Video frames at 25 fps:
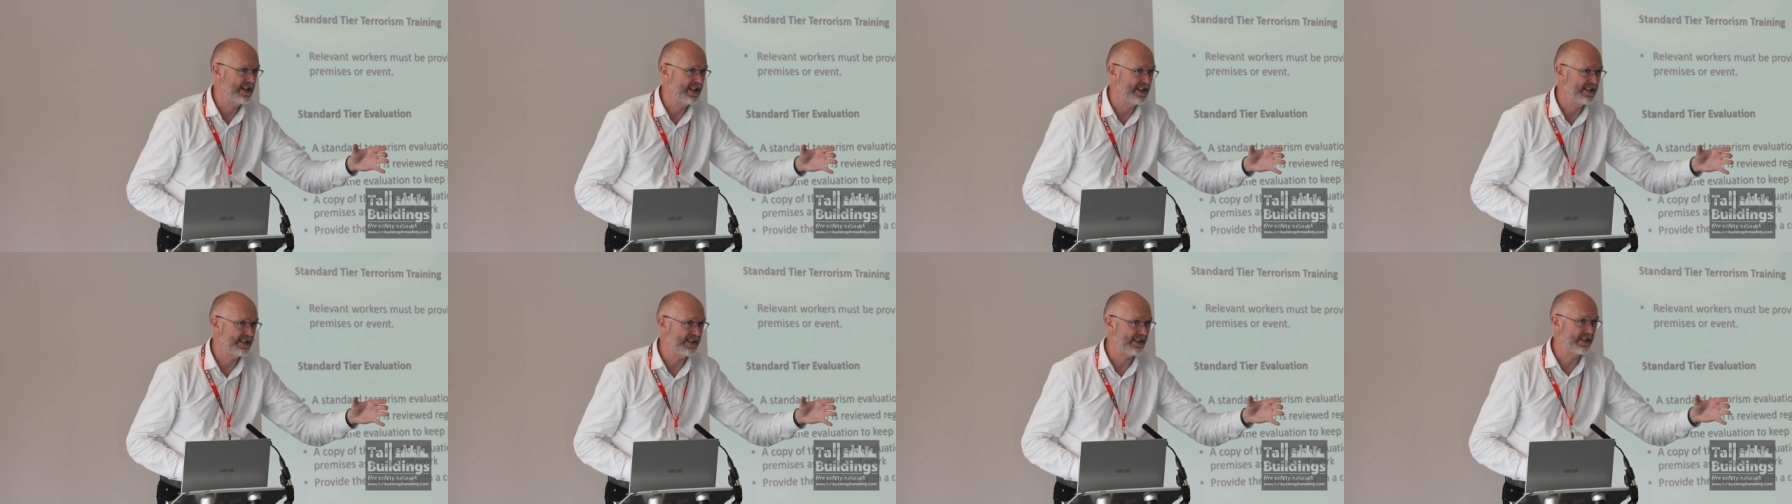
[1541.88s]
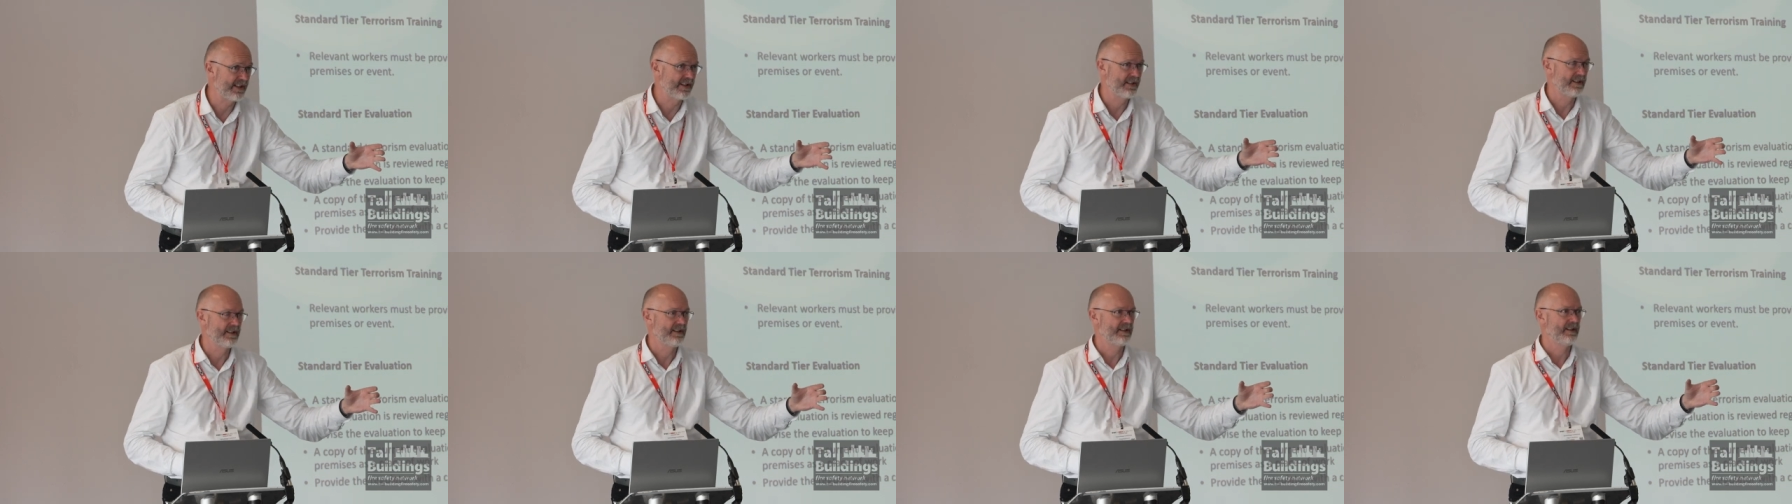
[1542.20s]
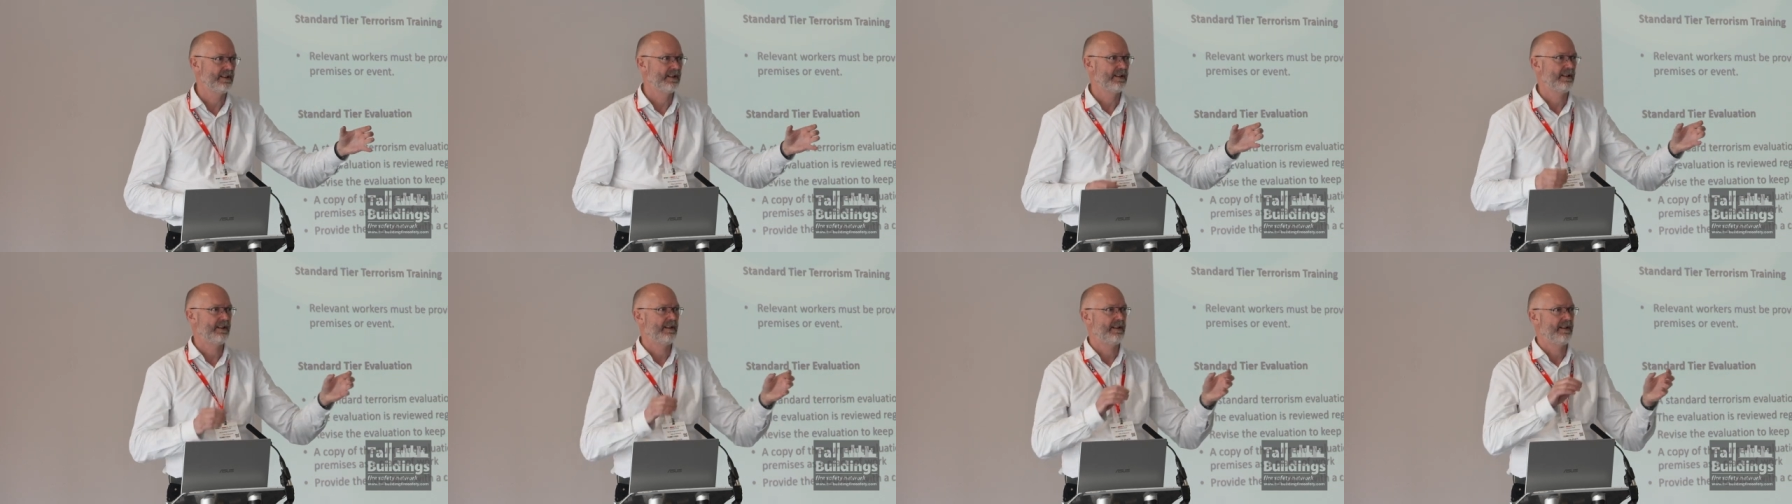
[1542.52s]
is
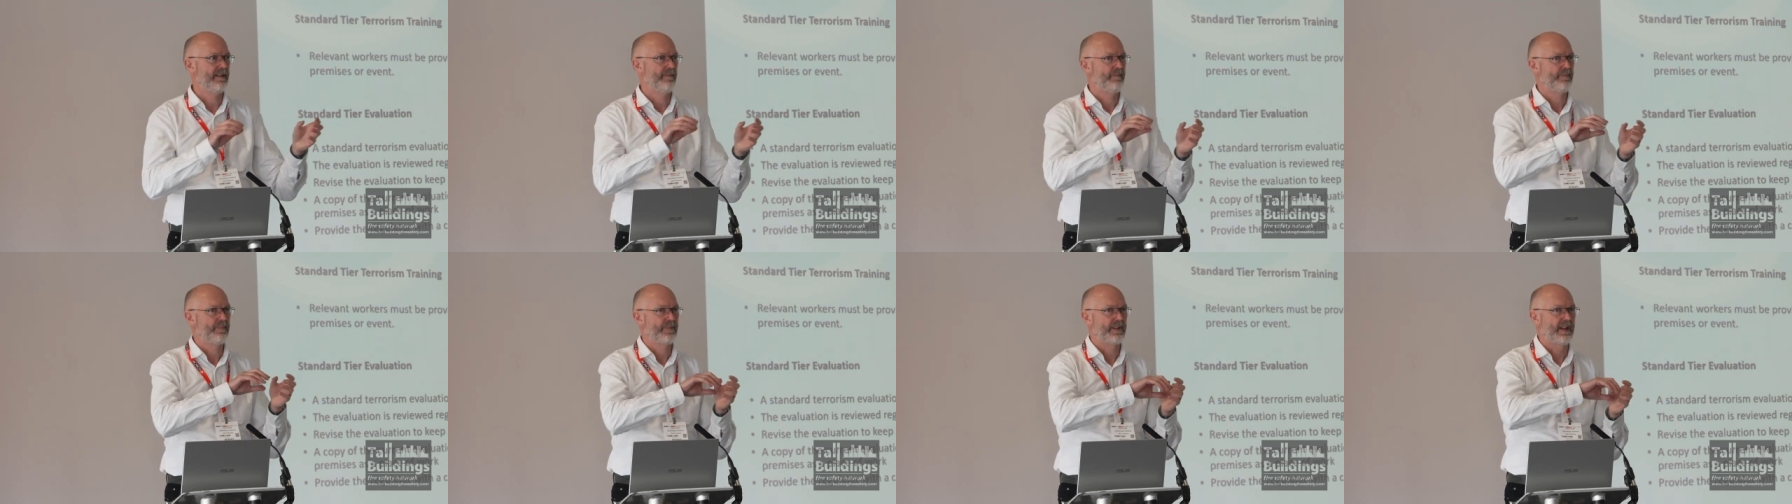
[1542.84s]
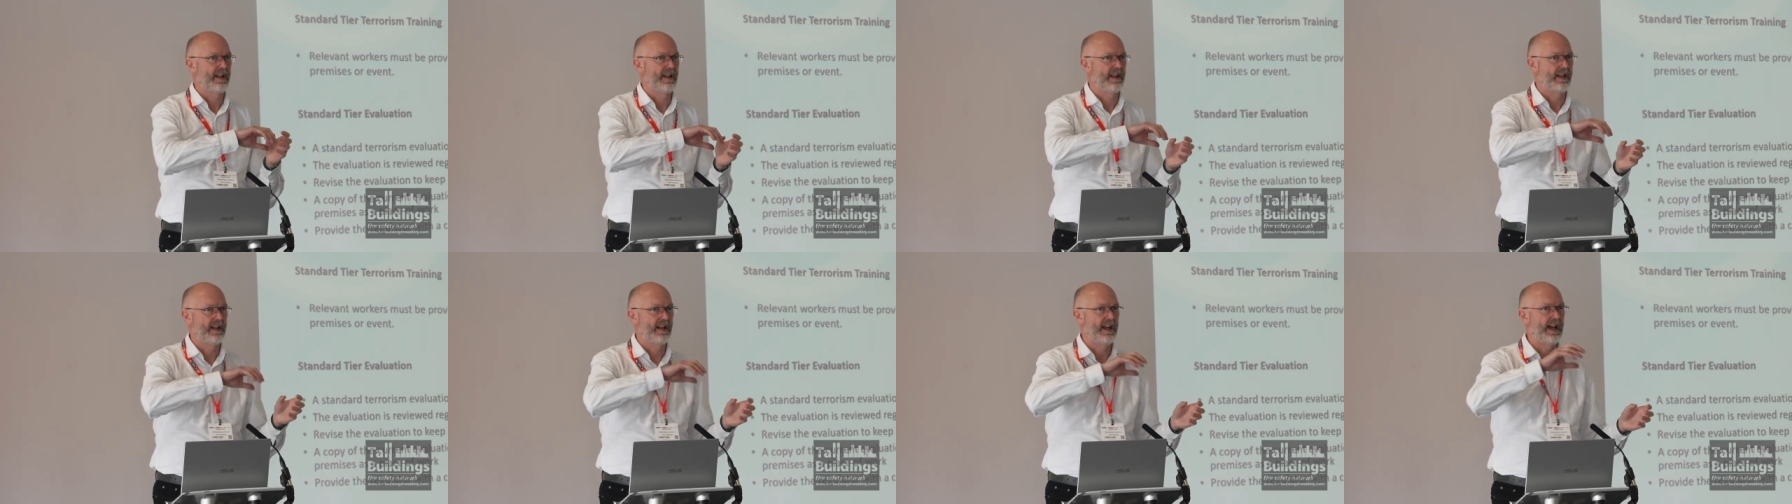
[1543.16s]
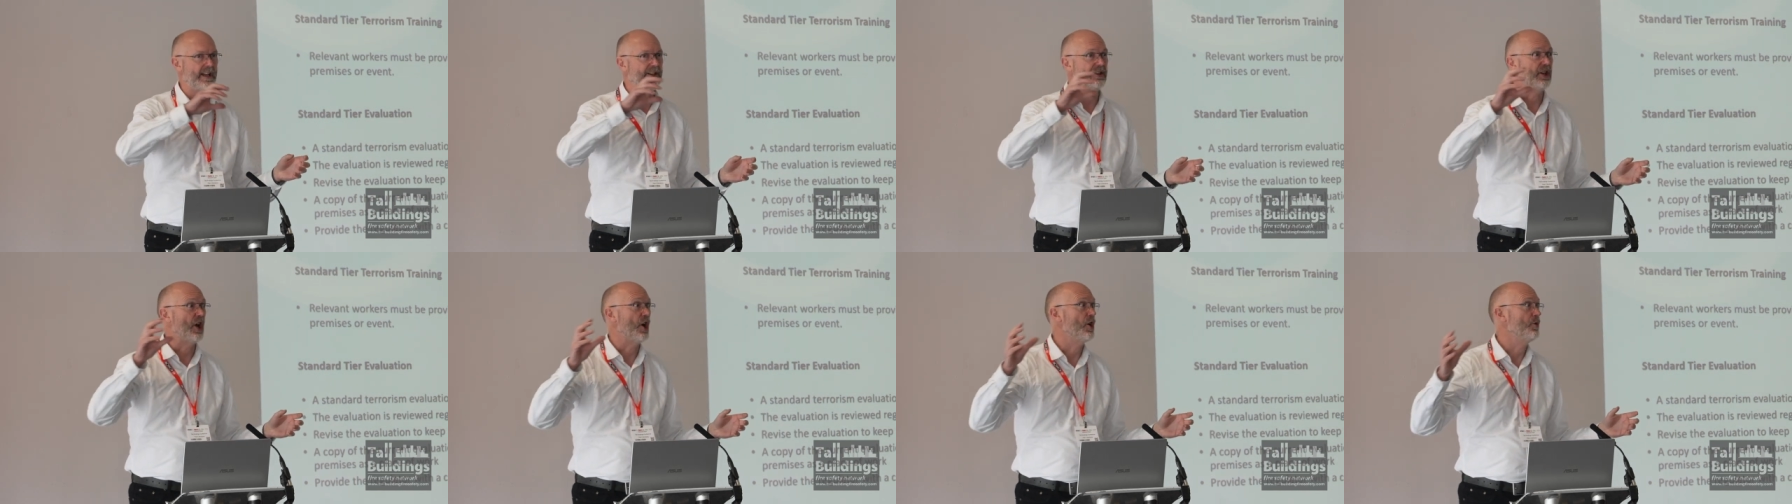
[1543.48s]

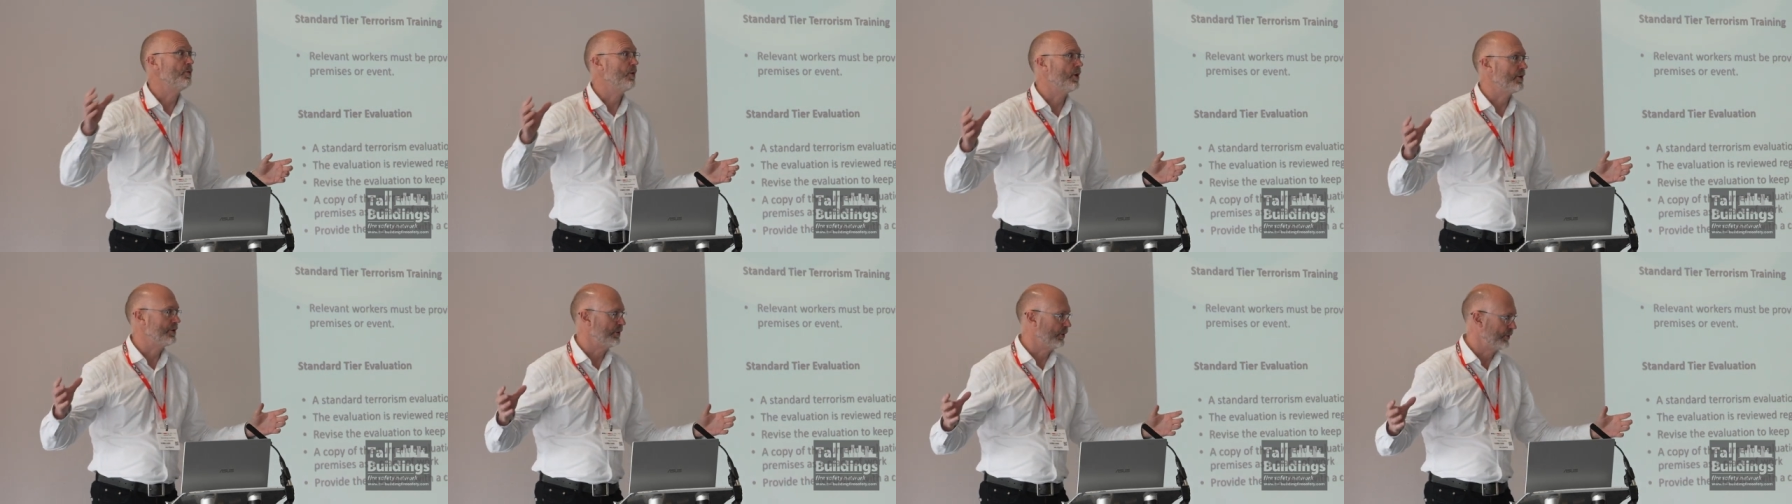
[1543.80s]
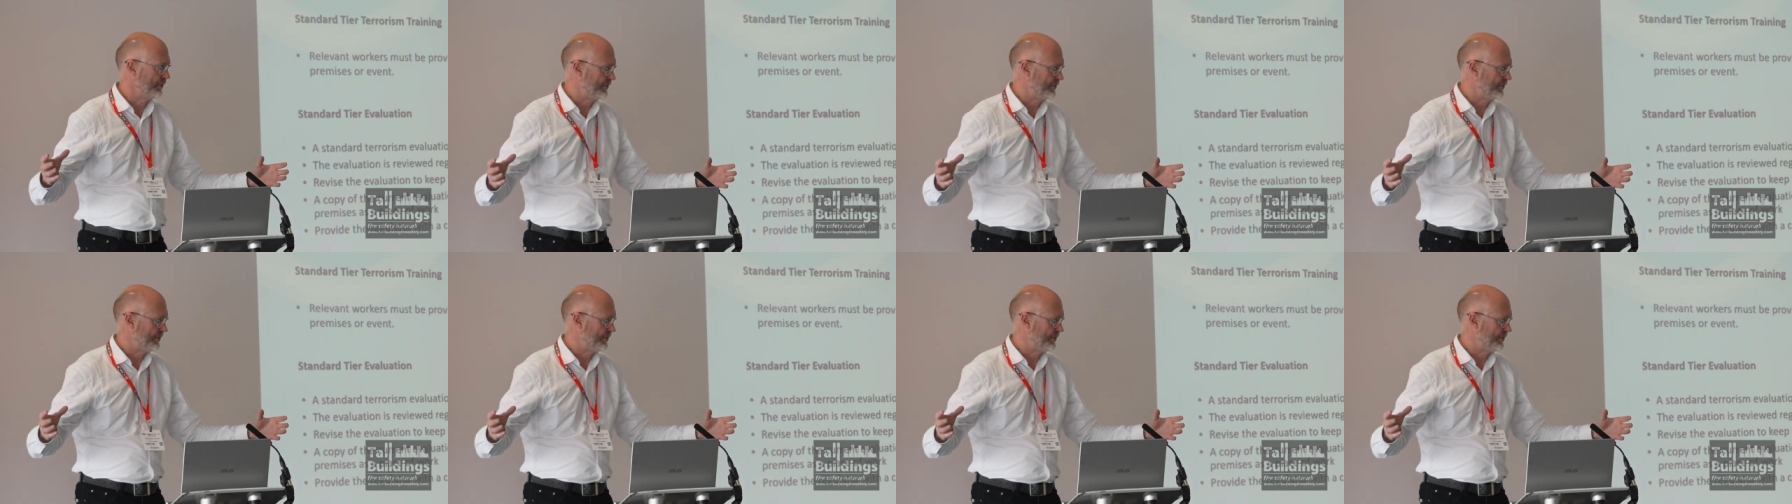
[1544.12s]
and know what you'll